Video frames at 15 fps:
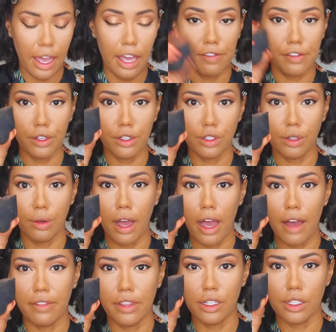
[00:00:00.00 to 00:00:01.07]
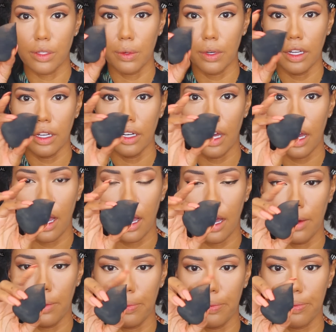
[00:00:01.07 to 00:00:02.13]
if you do have this
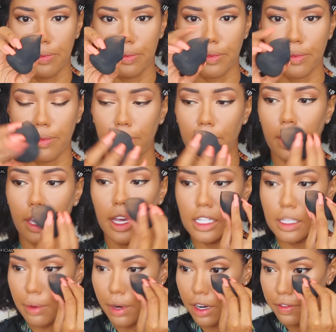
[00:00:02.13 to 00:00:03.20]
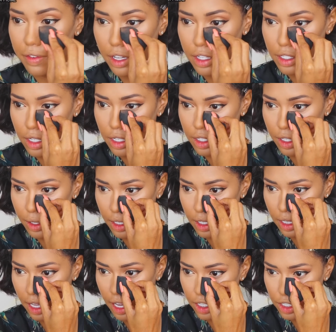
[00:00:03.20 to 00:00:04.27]
one, it's perfect so you
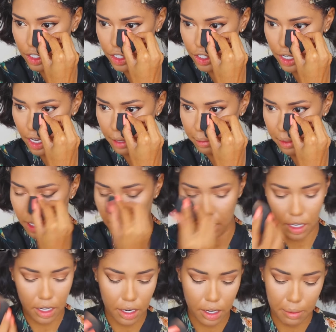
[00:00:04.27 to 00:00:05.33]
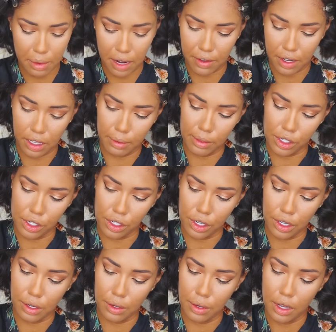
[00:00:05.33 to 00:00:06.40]
can like shape it here. Matter of fact, let me just show
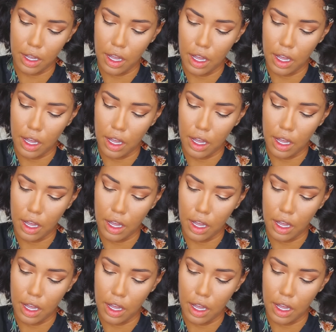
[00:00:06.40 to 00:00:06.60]
you.